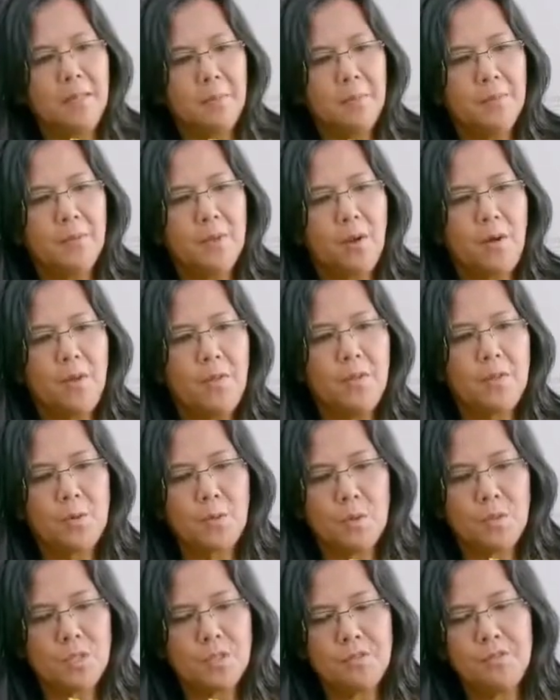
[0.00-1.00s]
with all the
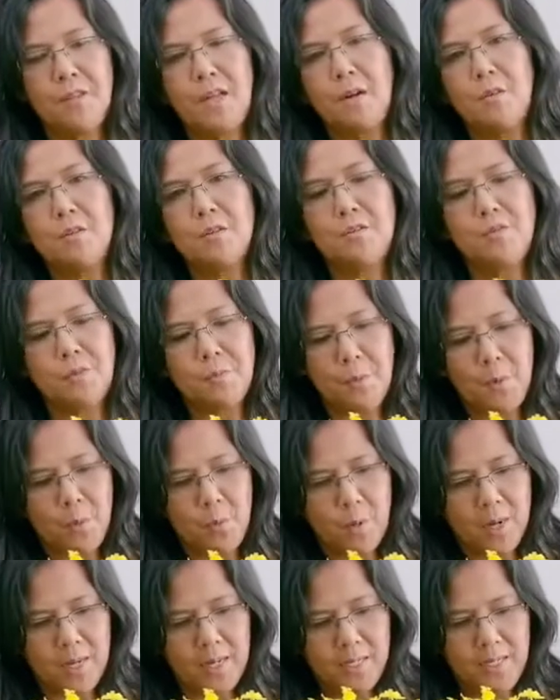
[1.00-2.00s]
gorgeous flowers from
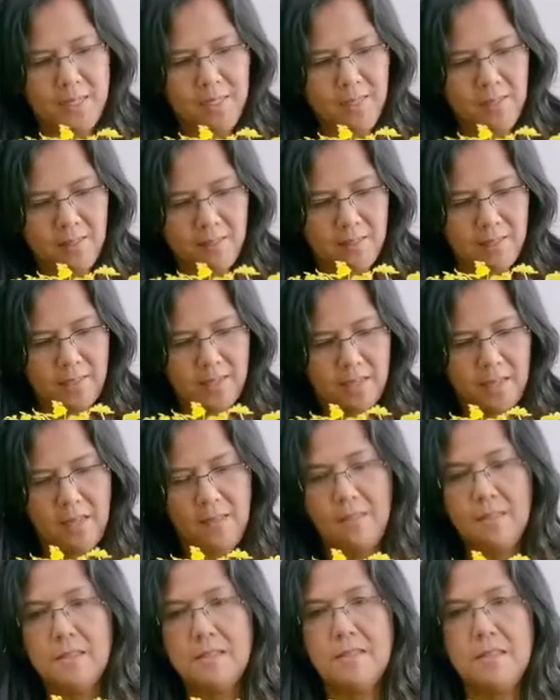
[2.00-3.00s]
Hawaii
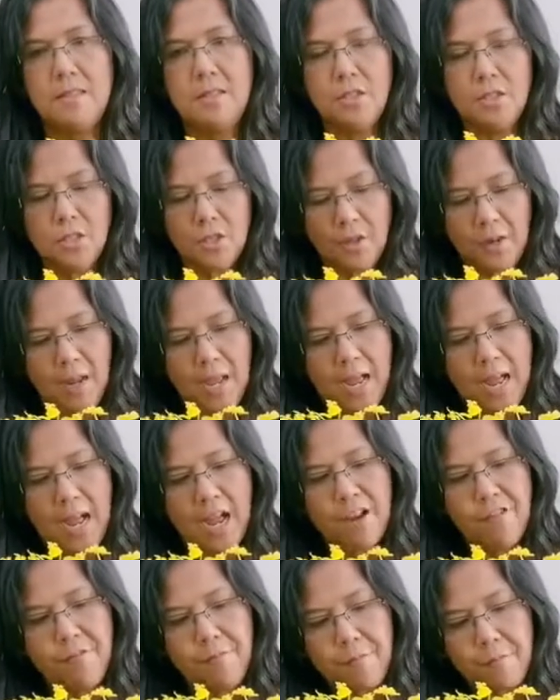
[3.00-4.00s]
in the cylinder.
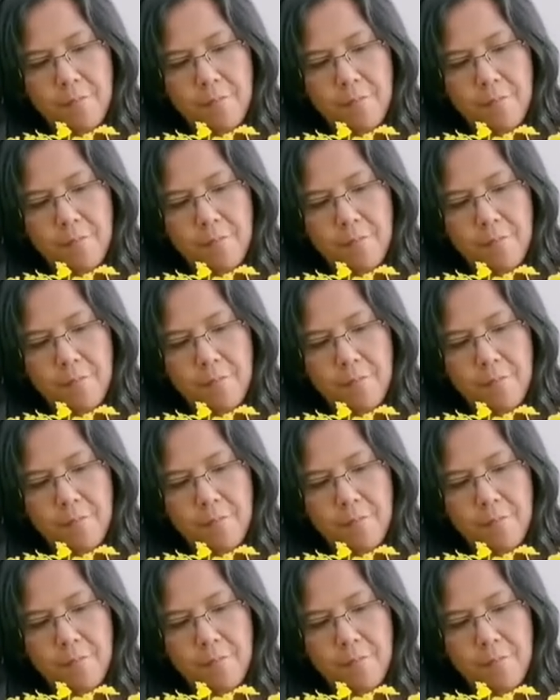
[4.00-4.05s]
I've